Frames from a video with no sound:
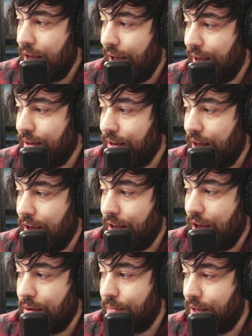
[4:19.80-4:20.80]
and I
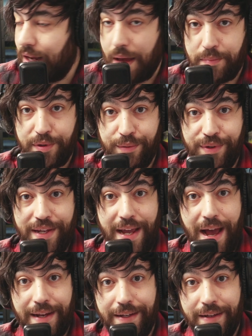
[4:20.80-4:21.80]
am an absolute tea
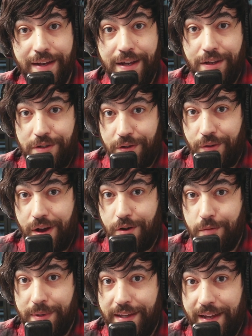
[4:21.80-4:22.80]
addict, so I
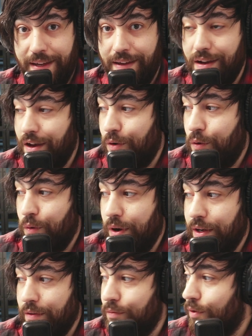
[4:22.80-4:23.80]
will be taking quite
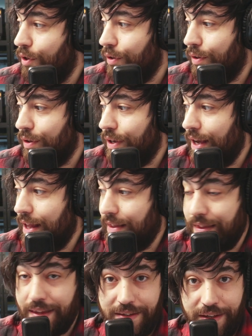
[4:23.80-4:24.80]
a good look at
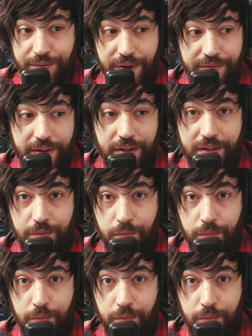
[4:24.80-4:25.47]
this, and we have found this